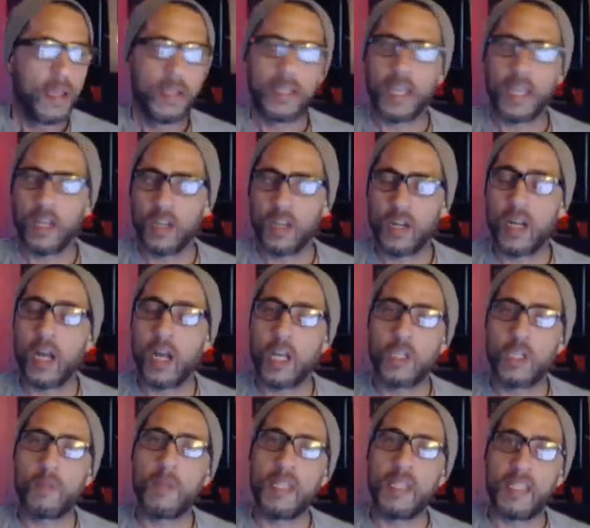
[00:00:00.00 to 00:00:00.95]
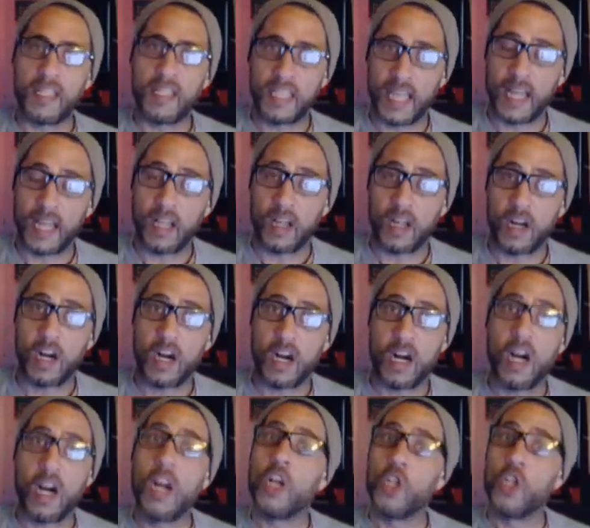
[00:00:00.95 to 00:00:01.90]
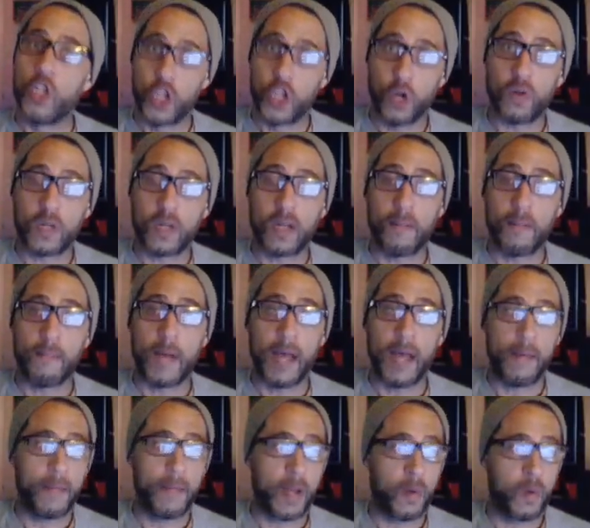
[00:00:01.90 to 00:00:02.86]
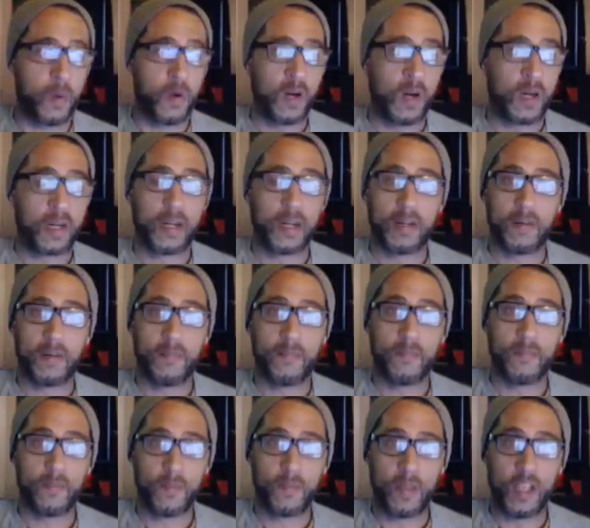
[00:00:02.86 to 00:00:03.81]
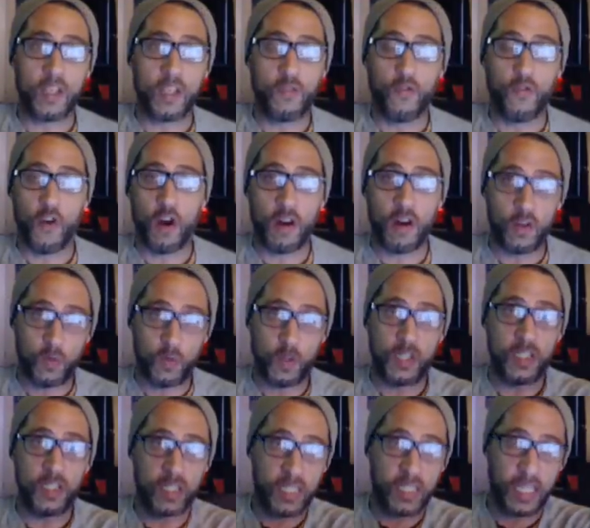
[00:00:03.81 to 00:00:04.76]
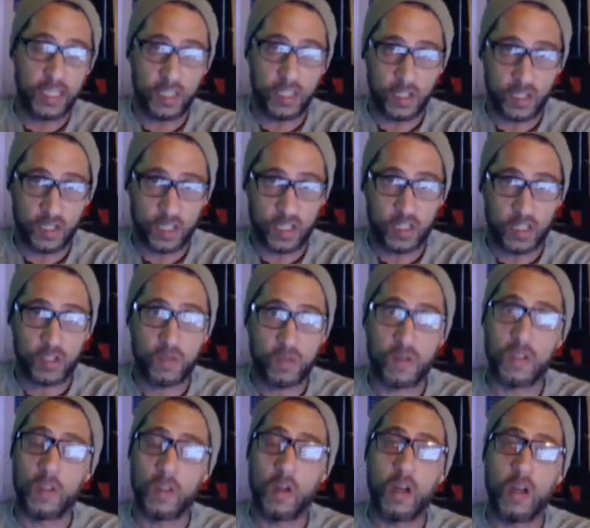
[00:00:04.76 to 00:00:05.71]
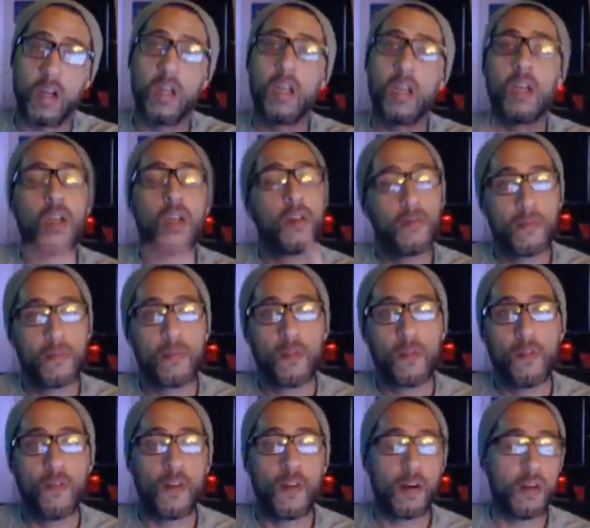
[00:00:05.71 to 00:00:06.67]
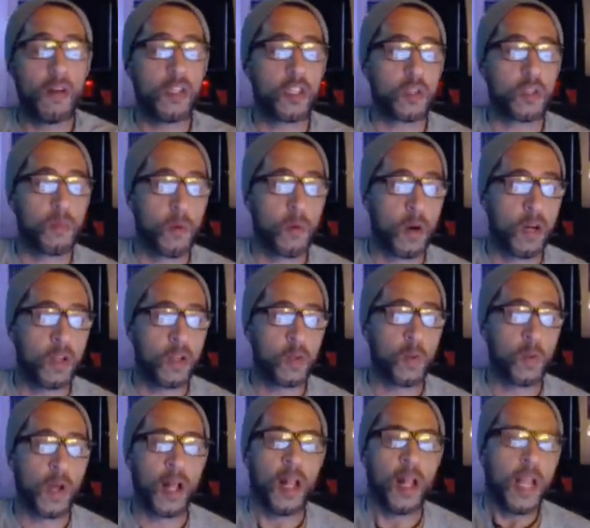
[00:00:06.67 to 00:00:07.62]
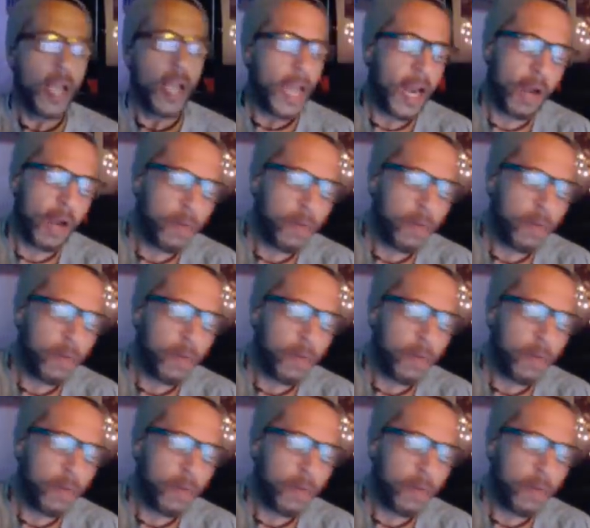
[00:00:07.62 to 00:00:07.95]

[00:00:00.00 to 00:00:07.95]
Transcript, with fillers: Tell your husband to tell her, don't come by my work. As far as what you said to your sister in law, very smart as well. And